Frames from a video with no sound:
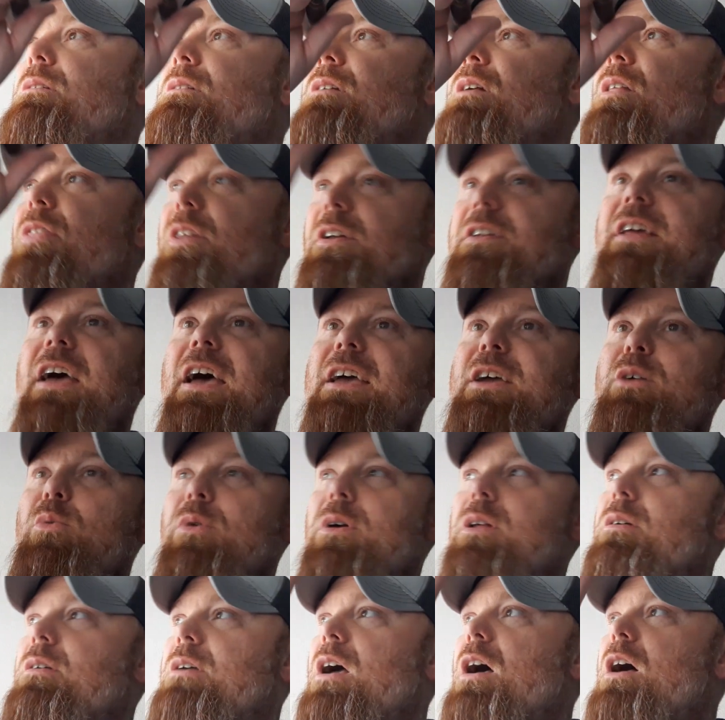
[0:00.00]
The day
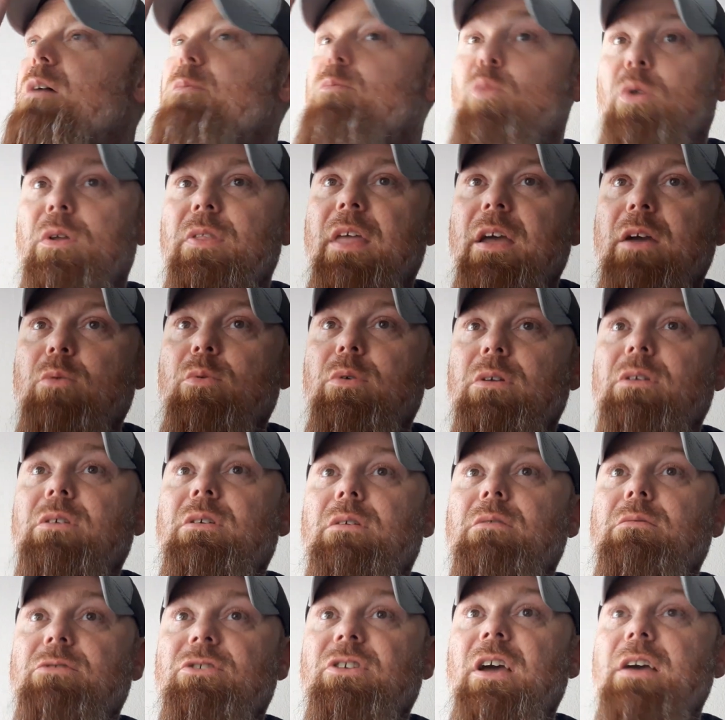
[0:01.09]
will come when they will
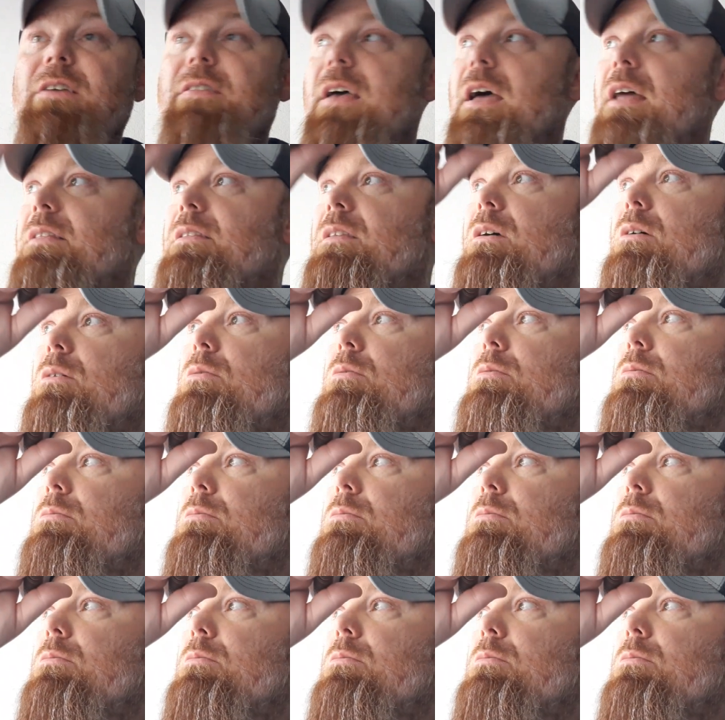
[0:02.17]
say that, though.